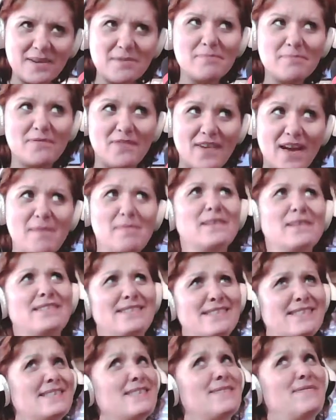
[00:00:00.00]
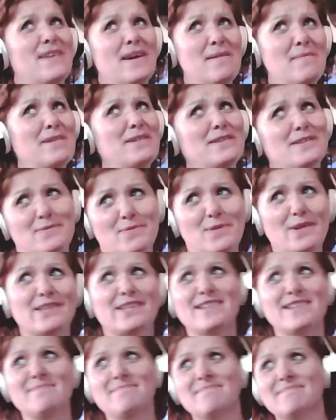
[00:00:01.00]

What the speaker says: Fabulous is a fabulous word.